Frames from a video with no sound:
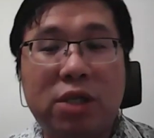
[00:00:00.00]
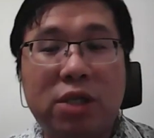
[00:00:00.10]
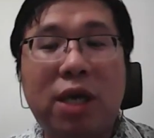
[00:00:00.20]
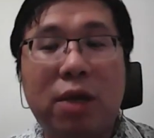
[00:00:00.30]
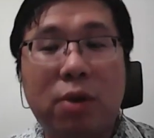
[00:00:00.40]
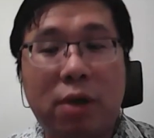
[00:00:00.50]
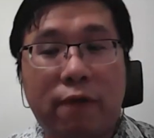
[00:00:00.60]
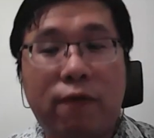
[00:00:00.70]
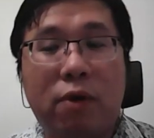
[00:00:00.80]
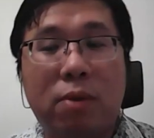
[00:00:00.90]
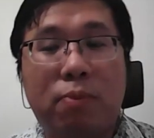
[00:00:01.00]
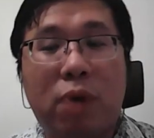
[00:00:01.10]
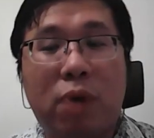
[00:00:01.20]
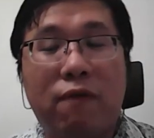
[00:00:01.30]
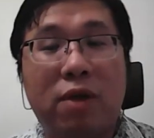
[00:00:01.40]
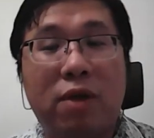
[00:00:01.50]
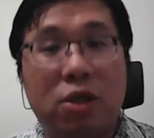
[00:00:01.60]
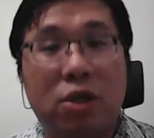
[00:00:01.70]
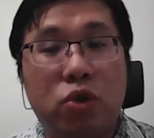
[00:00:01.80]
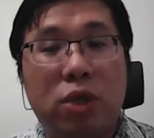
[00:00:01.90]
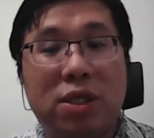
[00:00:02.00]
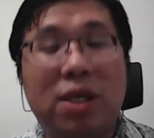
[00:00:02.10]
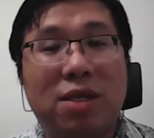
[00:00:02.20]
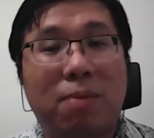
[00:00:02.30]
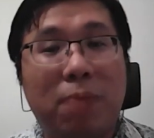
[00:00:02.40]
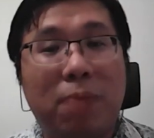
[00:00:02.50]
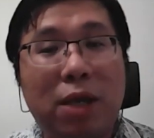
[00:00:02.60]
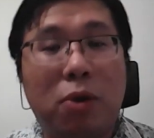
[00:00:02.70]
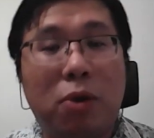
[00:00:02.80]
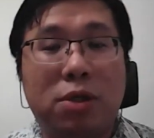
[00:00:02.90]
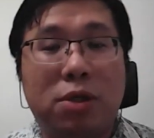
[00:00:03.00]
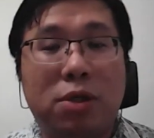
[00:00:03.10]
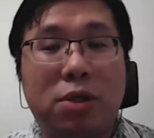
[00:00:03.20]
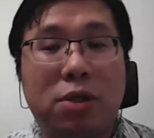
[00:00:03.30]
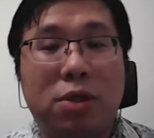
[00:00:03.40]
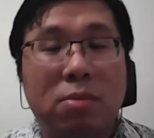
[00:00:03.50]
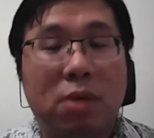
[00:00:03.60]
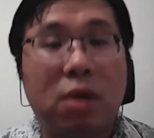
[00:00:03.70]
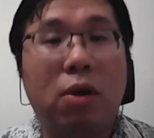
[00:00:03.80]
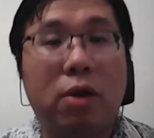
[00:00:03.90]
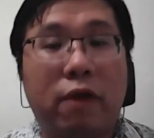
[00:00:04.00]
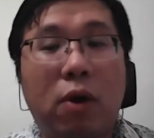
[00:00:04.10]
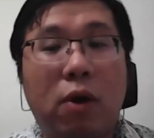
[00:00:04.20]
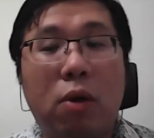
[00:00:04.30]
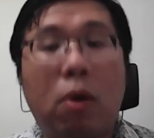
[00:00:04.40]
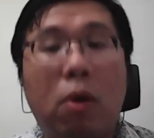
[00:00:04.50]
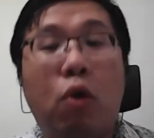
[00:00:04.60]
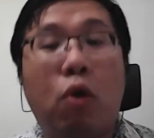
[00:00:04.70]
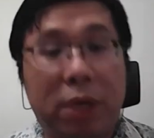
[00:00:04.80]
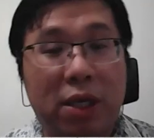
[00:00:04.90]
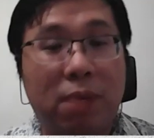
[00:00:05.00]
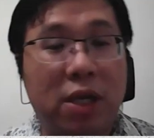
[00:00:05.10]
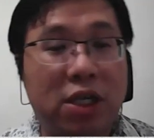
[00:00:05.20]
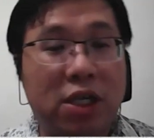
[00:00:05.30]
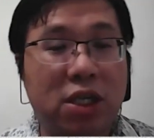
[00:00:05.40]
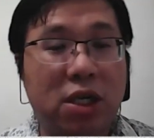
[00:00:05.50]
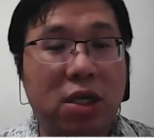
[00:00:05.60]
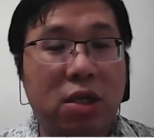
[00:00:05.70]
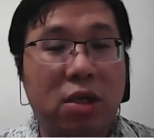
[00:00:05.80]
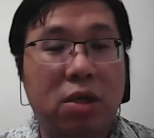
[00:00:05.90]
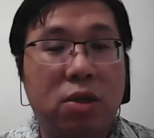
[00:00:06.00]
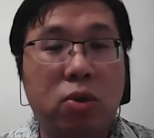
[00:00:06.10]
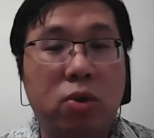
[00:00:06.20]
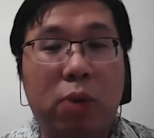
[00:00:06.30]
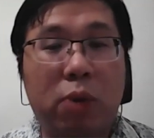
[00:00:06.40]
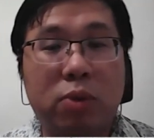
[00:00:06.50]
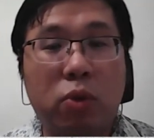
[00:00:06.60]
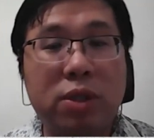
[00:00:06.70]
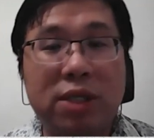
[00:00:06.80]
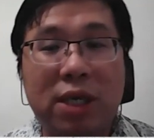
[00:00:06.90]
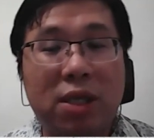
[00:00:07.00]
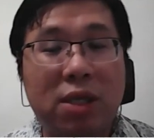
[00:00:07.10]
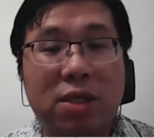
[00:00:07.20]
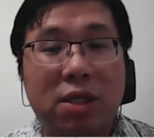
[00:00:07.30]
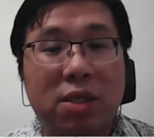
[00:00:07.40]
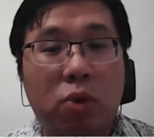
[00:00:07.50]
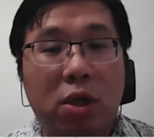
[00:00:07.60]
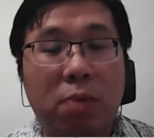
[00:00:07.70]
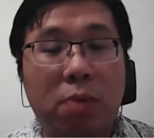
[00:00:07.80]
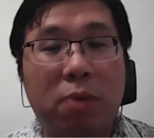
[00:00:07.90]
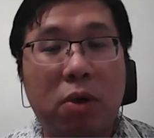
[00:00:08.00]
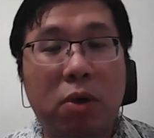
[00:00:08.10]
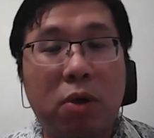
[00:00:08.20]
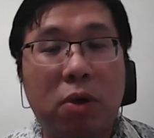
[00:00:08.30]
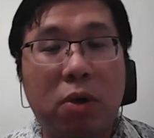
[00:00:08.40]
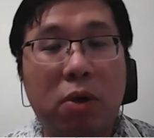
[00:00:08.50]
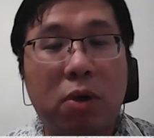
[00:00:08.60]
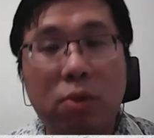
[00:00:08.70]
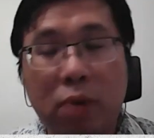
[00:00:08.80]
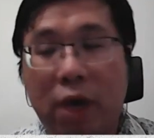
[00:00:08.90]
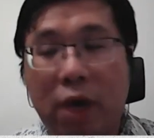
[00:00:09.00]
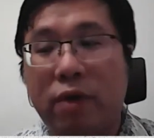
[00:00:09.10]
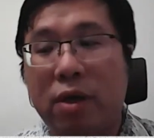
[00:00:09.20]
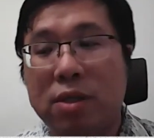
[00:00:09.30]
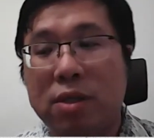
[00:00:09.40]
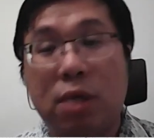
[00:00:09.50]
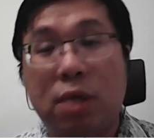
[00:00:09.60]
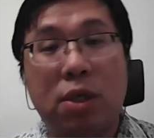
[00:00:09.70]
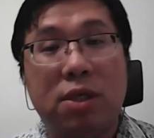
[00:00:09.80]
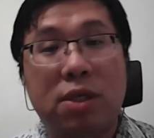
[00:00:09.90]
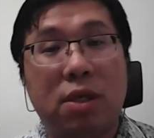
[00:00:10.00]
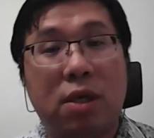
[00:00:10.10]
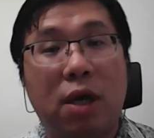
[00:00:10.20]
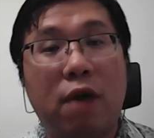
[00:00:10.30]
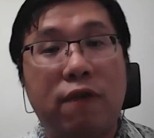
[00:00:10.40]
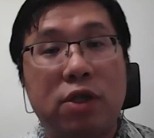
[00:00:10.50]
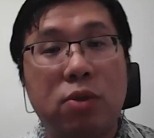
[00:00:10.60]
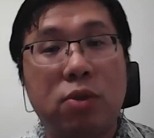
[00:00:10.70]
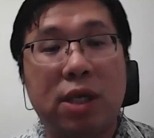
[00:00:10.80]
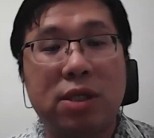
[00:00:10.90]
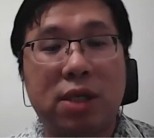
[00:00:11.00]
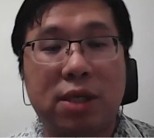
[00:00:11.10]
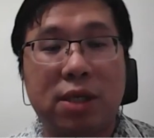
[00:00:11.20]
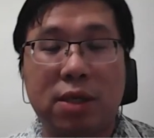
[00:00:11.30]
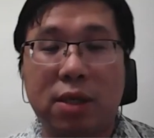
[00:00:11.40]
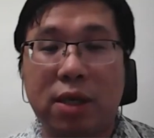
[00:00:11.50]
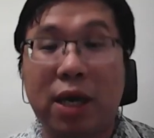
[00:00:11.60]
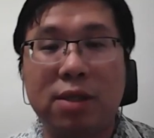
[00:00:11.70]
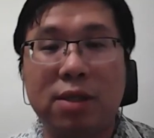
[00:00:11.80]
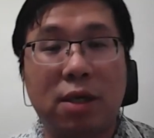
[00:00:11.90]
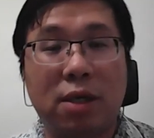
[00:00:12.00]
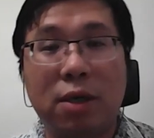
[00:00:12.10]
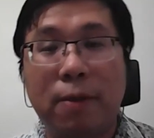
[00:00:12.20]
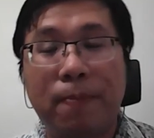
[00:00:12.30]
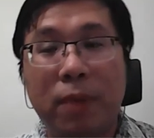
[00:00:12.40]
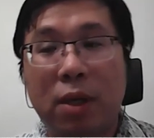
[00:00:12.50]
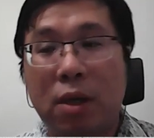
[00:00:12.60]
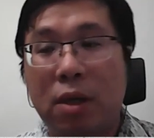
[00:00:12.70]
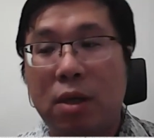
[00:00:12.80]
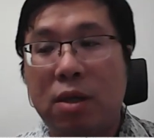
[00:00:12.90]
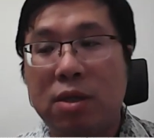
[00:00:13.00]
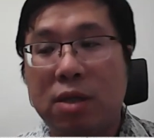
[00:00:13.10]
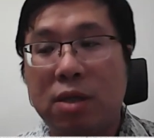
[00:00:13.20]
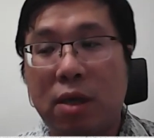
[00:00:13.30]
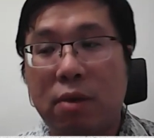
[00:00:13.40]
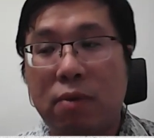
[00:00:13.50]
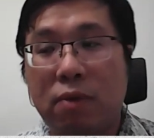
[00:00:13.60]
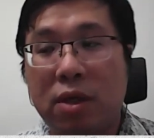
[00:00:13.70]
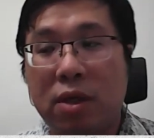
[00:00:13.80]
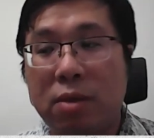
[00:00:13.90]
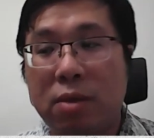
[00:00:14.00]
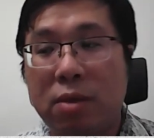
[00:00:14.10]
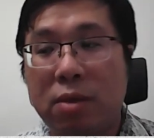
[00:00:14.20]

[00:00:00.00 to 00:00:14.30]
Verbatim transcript: actually cannot afford private insurance. That's the main cause of a lot of OOP in Malaysia. So I won't say this is equitable, because when you have serious health issues such as cancer, this can really